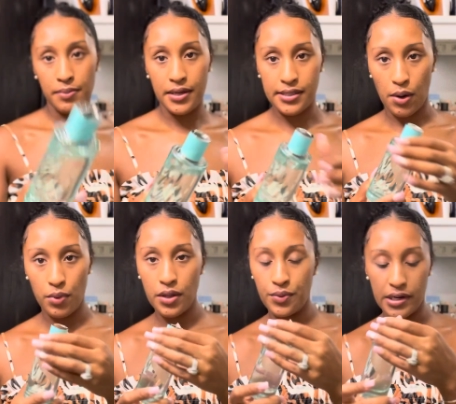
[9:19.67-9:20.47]
because I
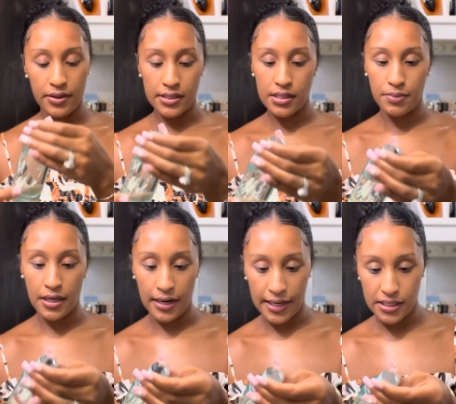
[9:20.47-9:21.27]
really wanted this to be
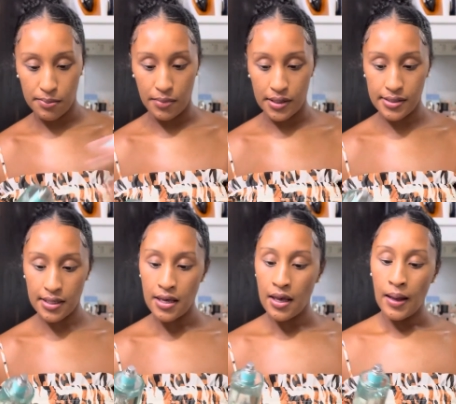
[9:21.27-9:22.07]
a nice musk.
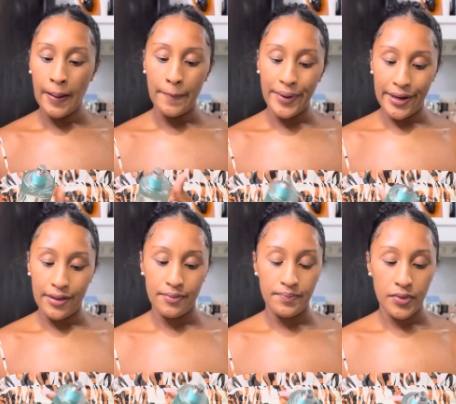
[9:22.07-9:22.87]
But
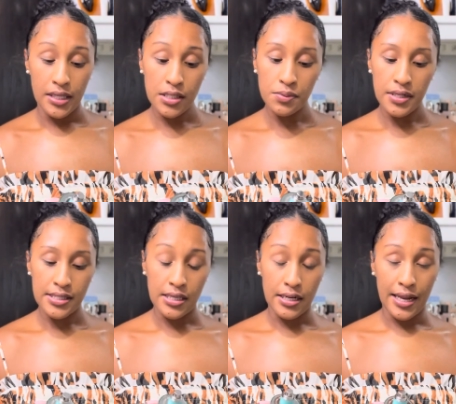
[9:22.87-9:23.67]
this one
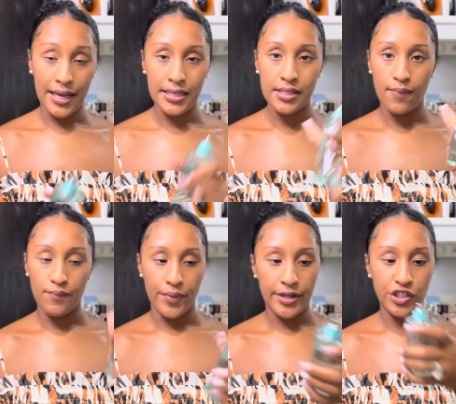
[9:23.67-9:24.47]
is a nice
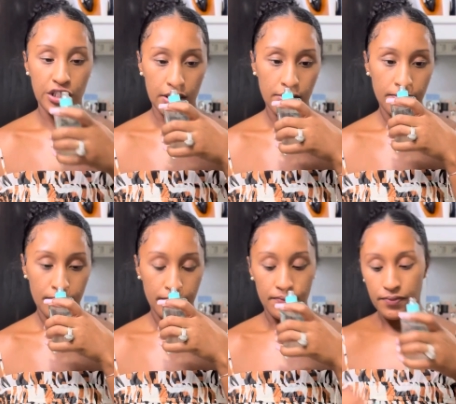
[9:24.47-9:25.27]
freshy.
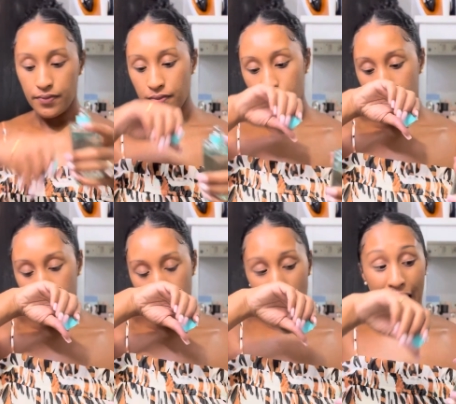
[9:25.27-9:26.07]

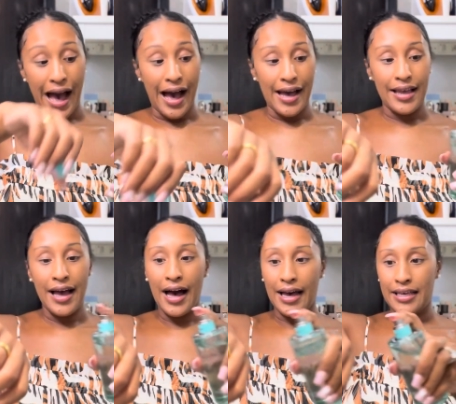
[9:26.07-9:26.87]
I
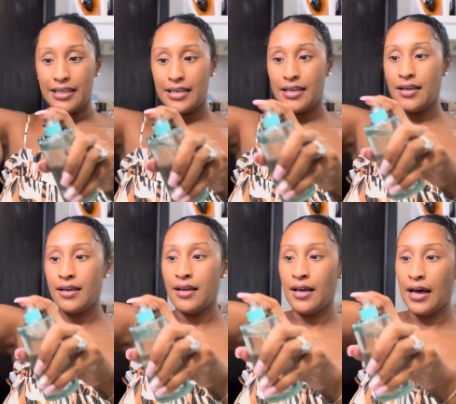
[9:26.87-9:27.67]
highly,
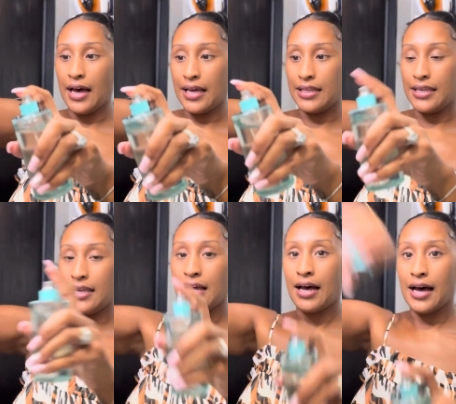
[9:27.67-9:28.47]
highly,
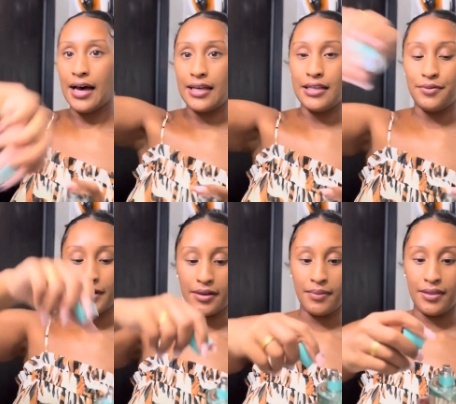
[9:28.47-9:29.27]
highly
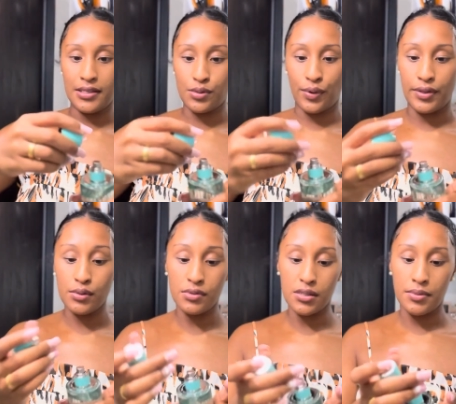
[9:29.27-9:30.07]
recommend this one. This
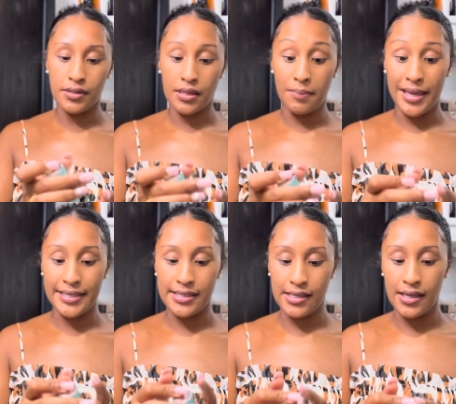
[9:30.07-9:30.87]
one smells
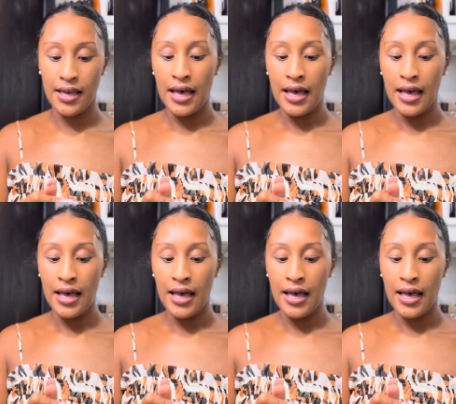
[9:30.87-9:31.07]
amazing.